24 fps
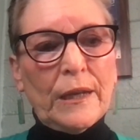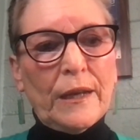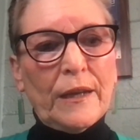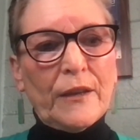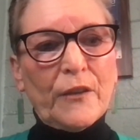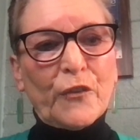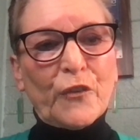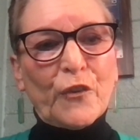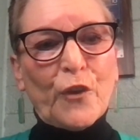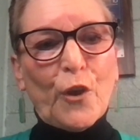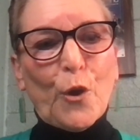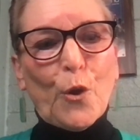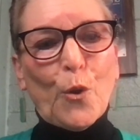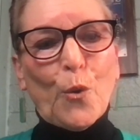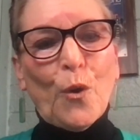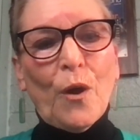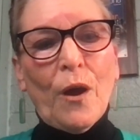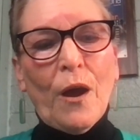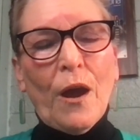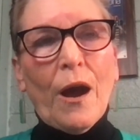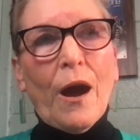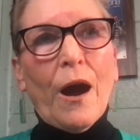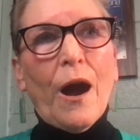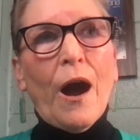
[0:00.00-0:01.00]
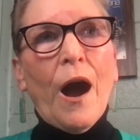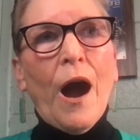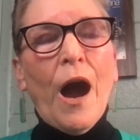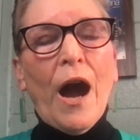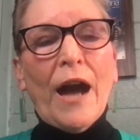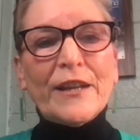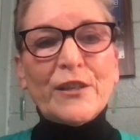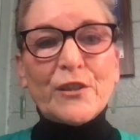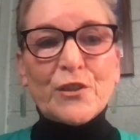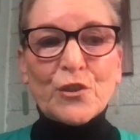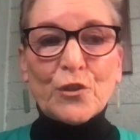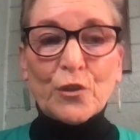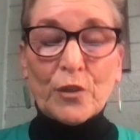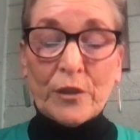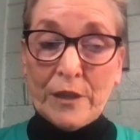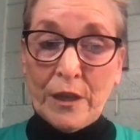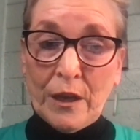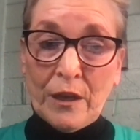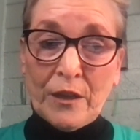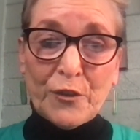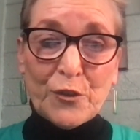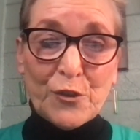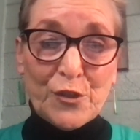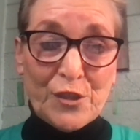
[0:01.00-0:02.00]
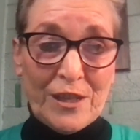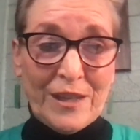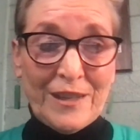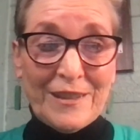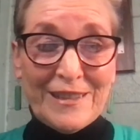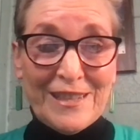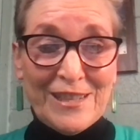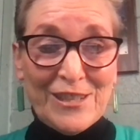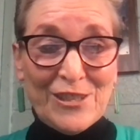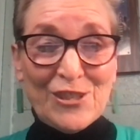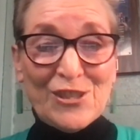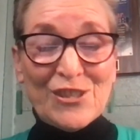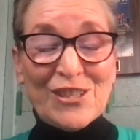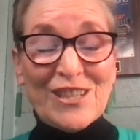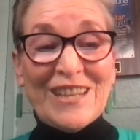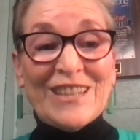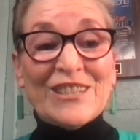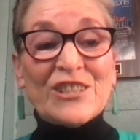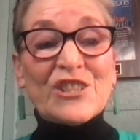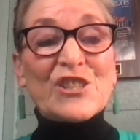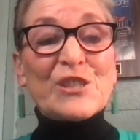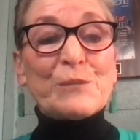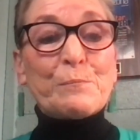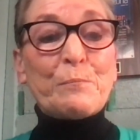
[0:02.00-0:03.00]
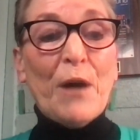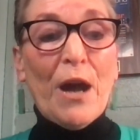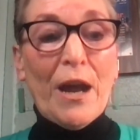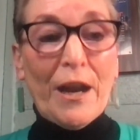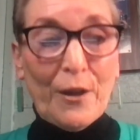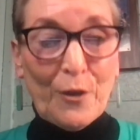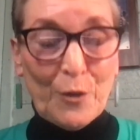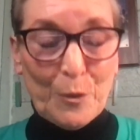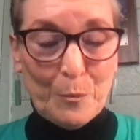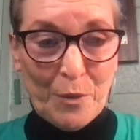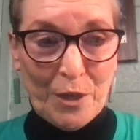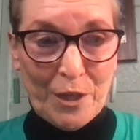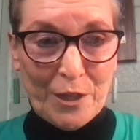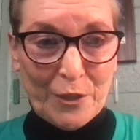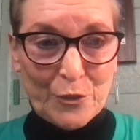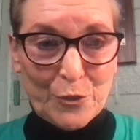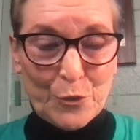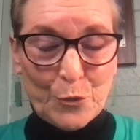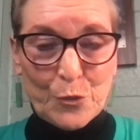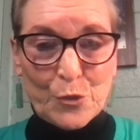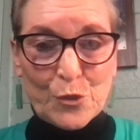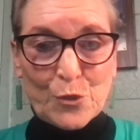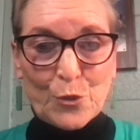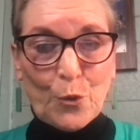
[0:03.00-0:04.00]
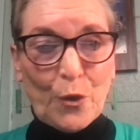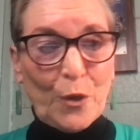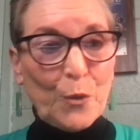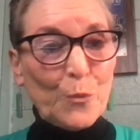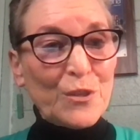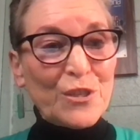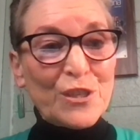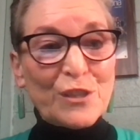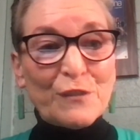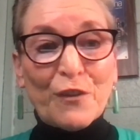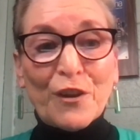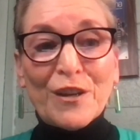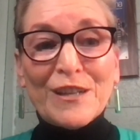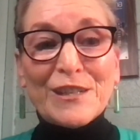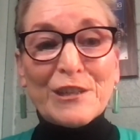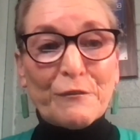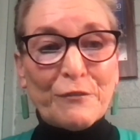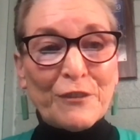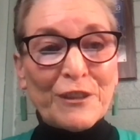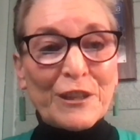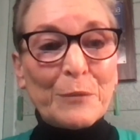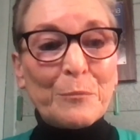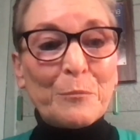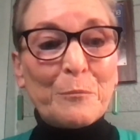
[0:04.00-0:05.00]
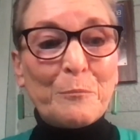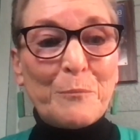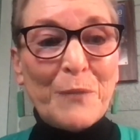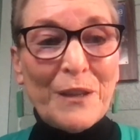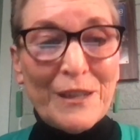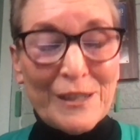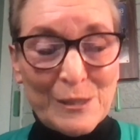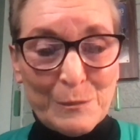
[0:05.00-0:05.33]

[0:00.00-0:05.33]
So now understand, this is inspired by a true story, which is very different than is